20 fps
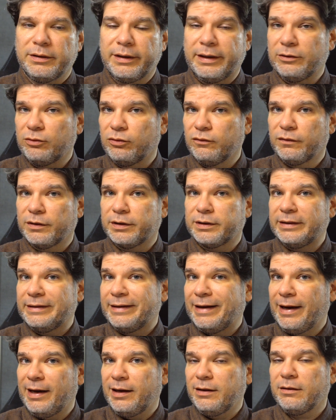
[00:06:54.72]
and convert
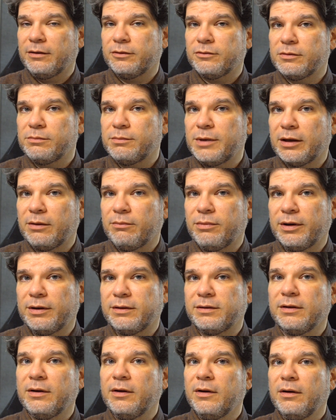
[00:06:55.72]
an 800
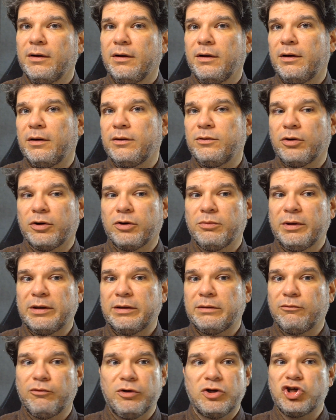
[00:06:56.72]
MB
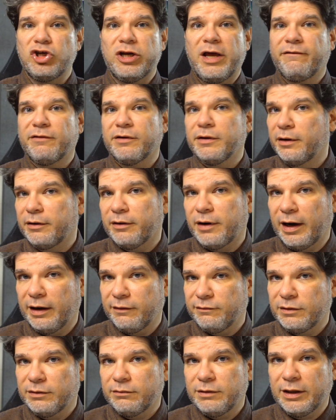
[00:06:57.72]
document, which never
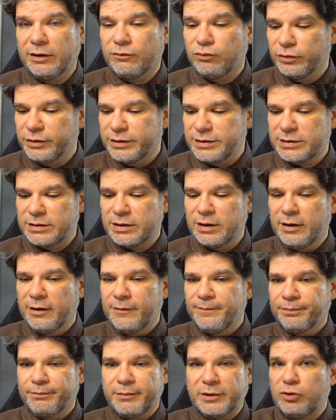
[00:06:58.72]
arrived. It was,
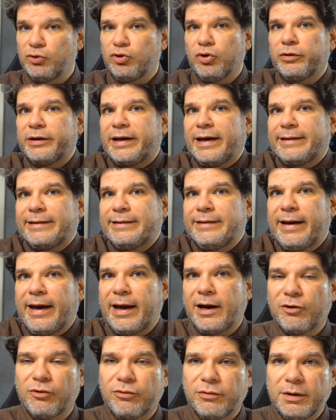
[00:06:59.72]
but you don't get an
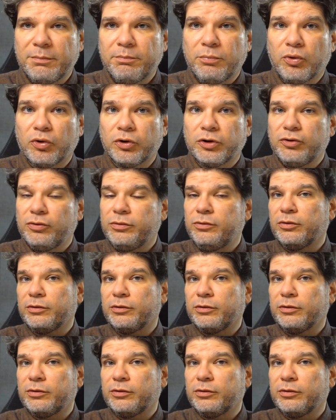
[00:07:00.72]
error report, you